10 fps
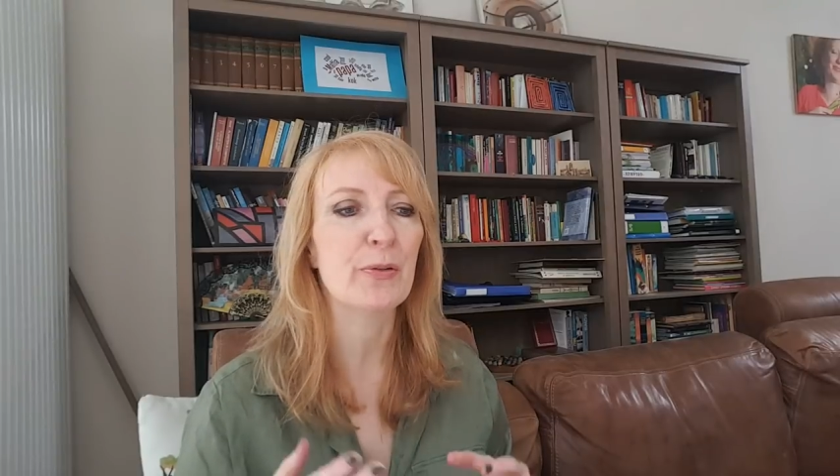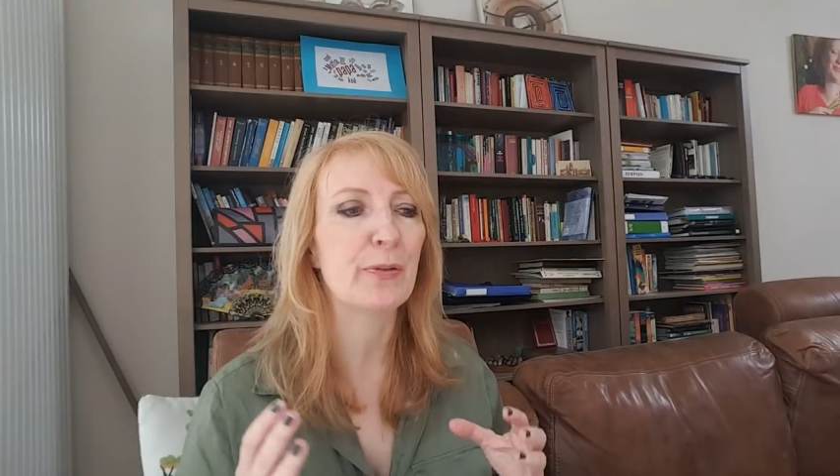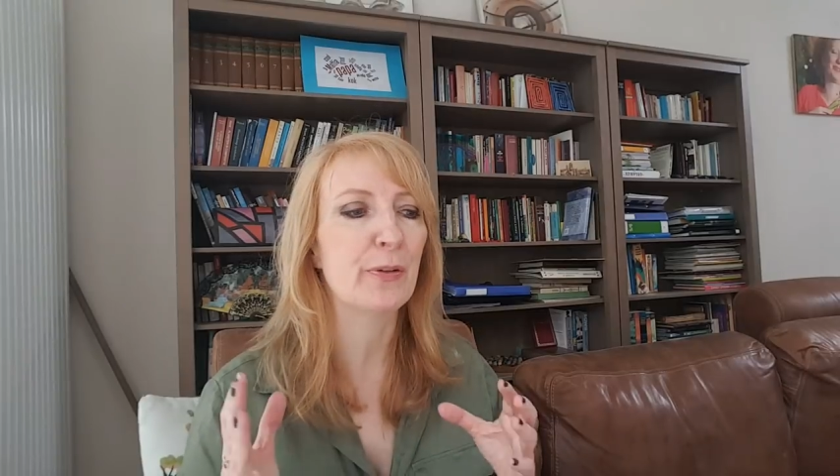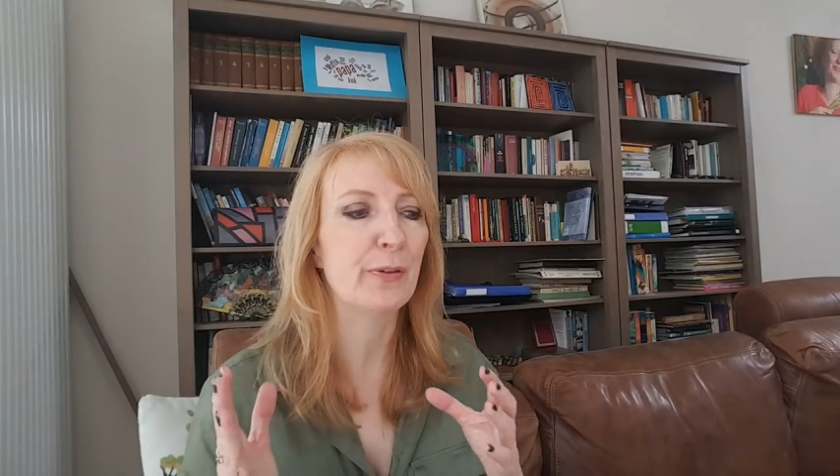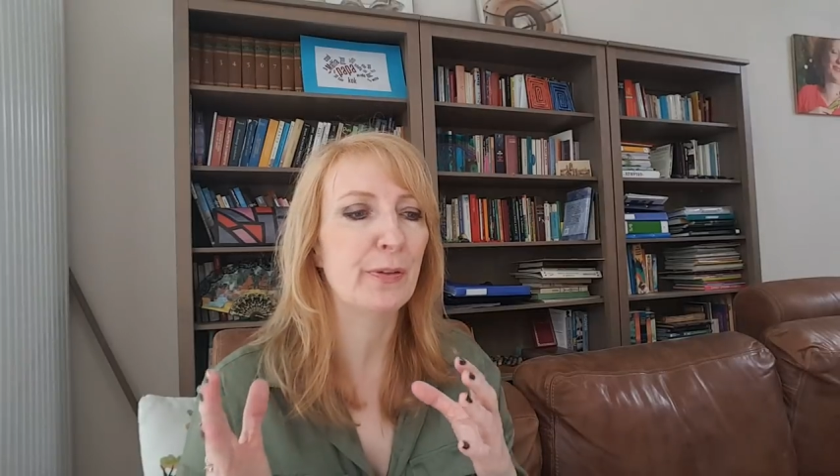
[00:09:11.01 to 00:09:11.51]

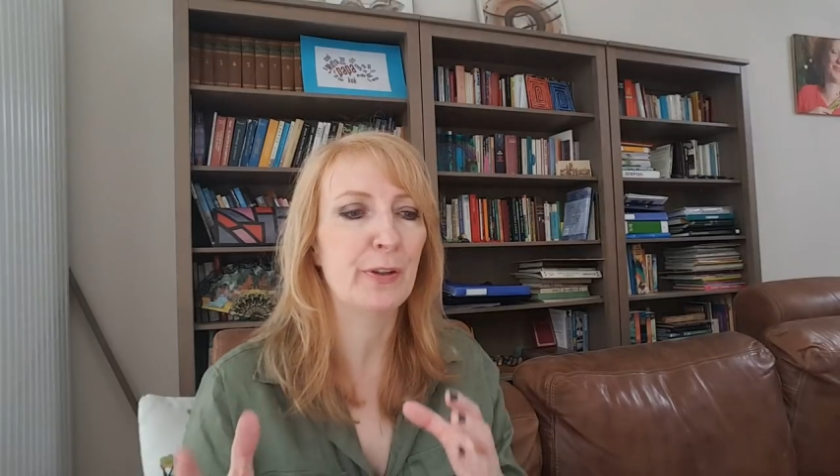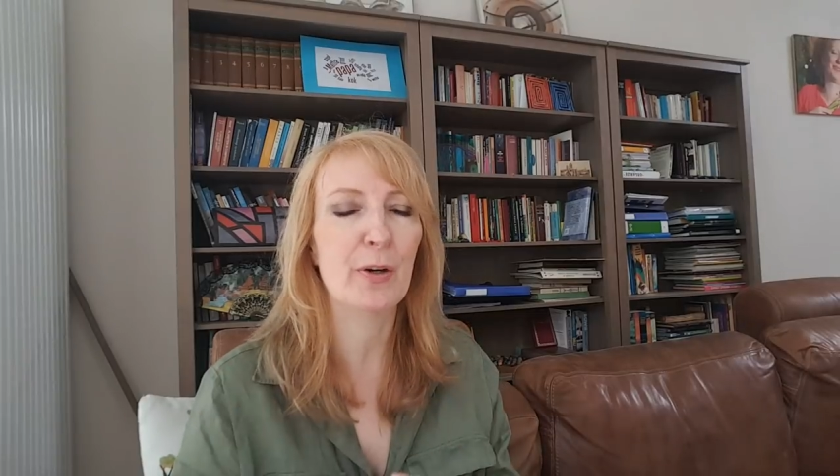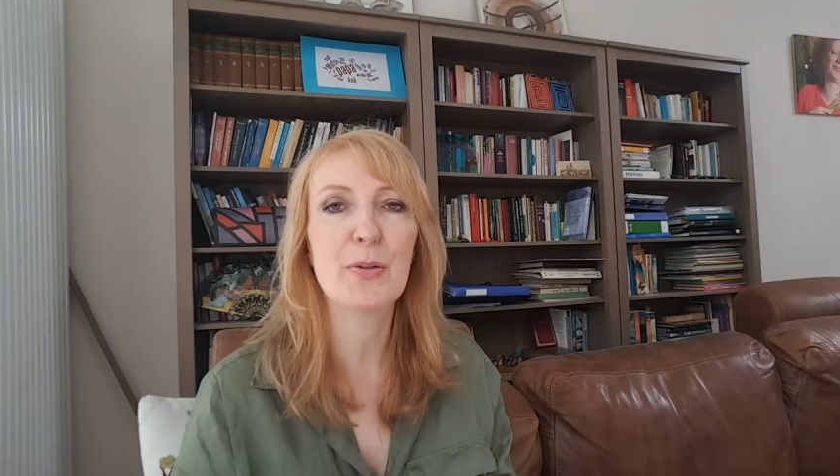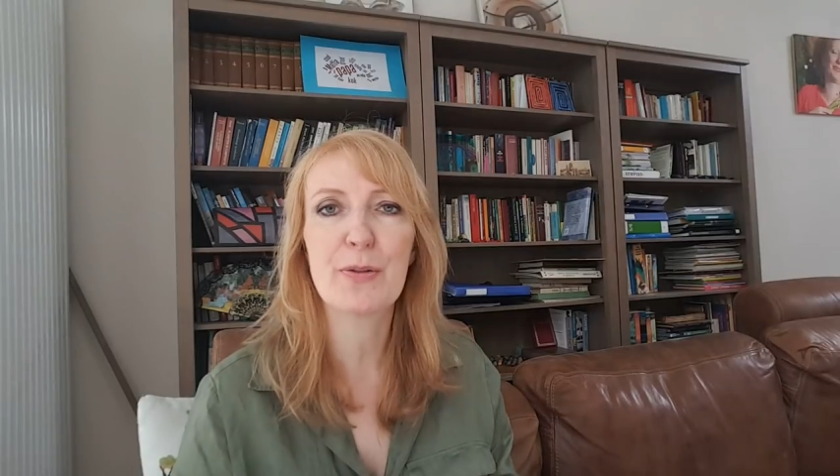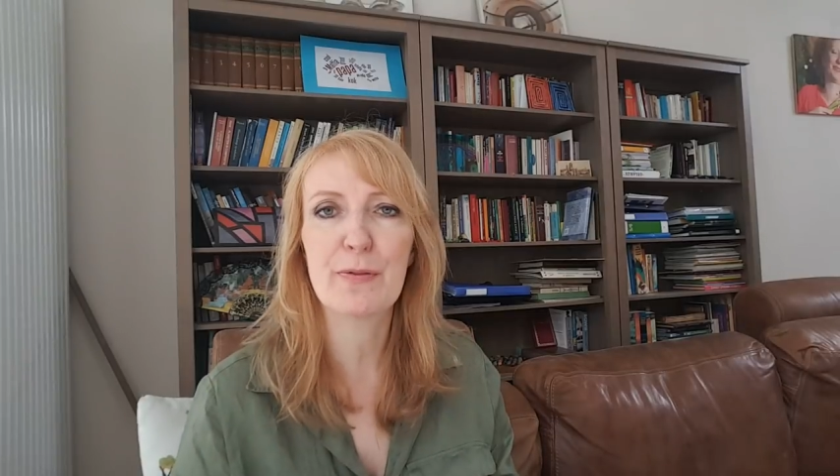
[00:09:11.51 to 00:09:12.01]
For
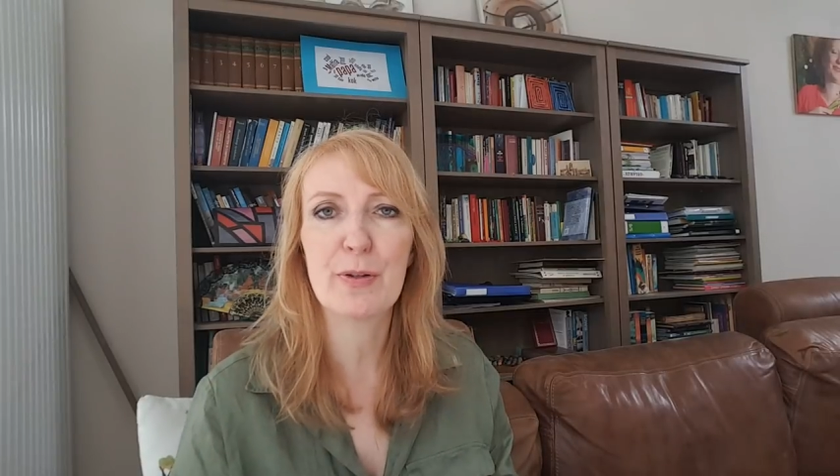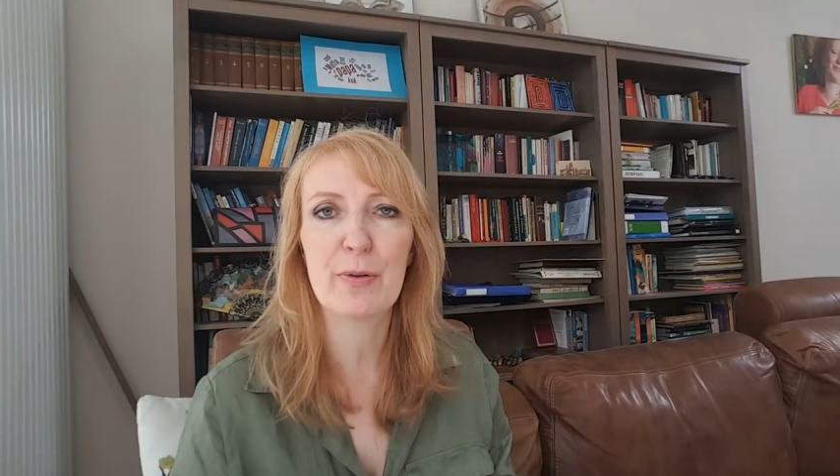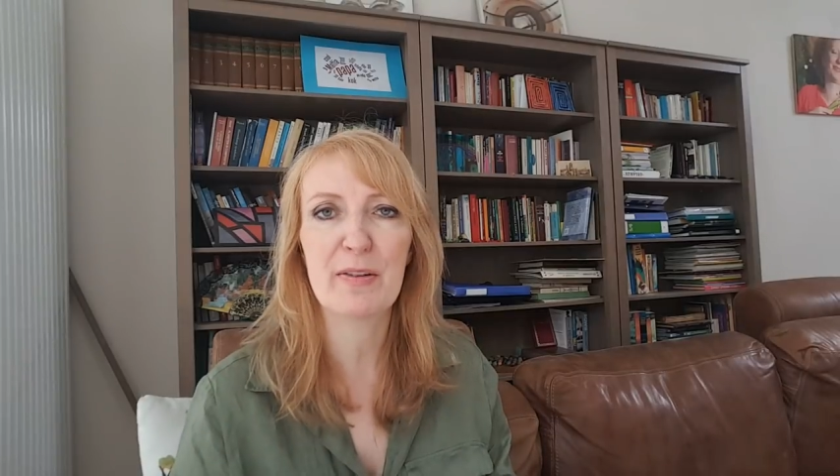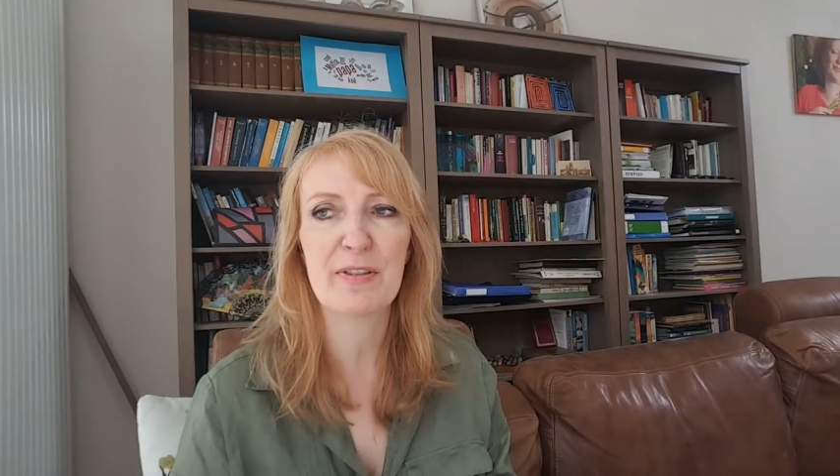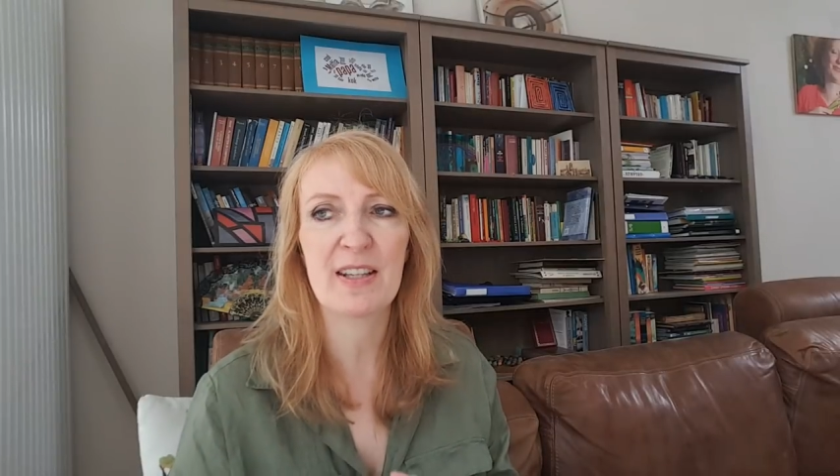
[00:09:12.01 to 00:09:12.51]
those of you
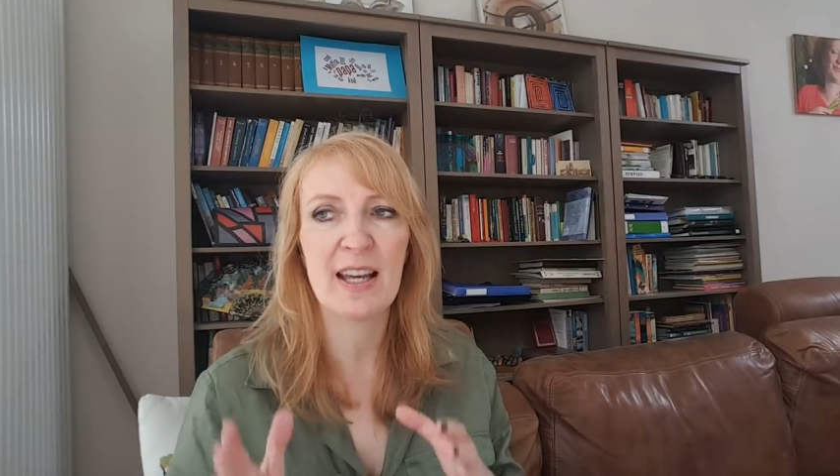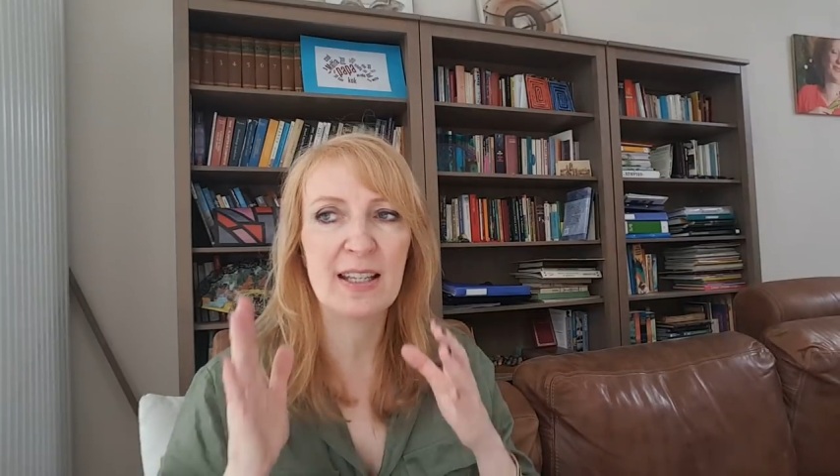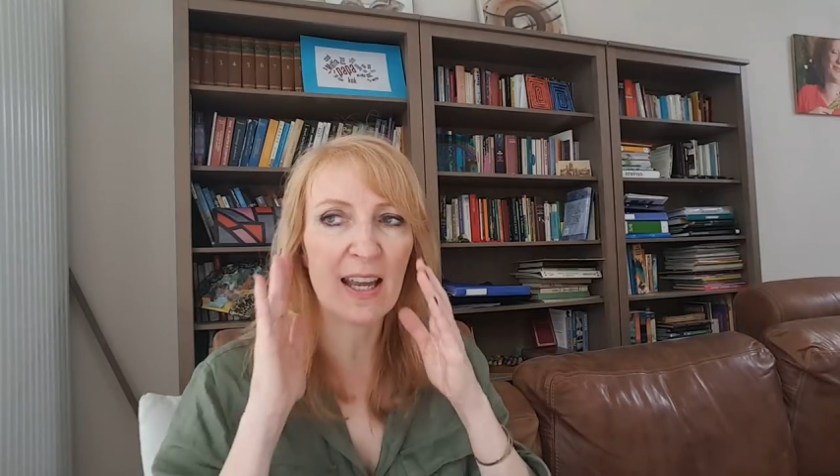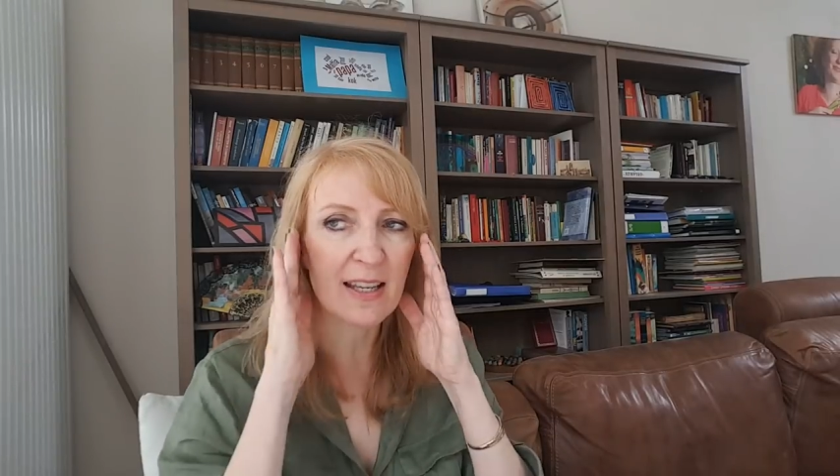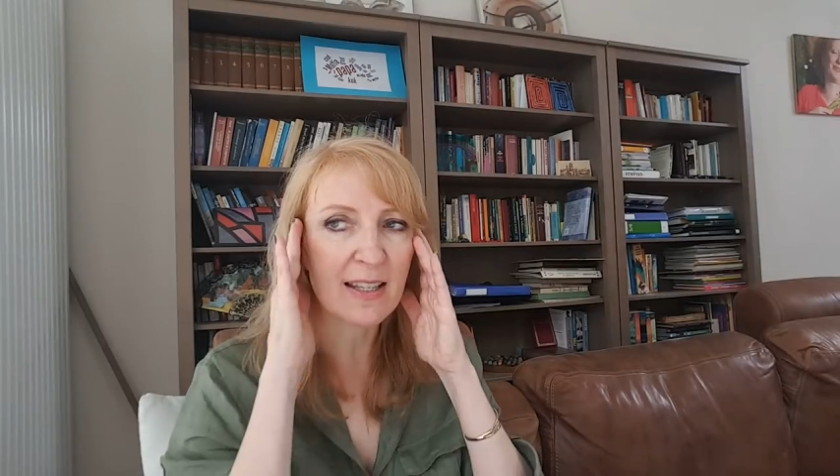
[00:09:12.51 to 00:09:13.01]
who have
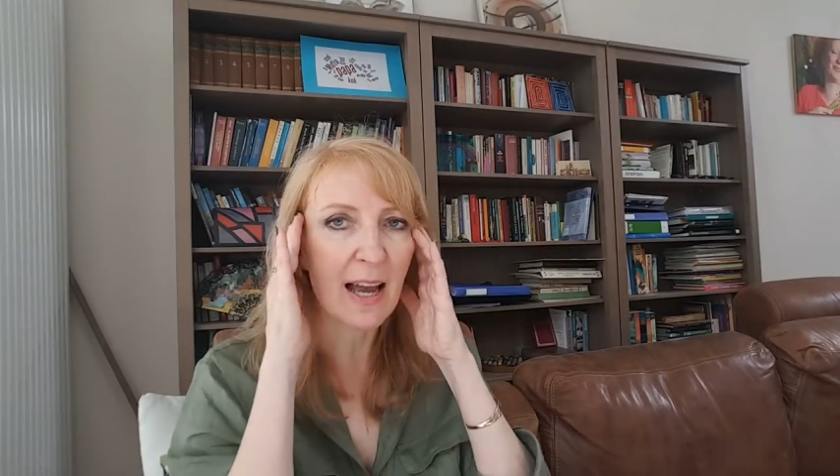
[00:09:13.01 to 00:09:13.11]
said, yes,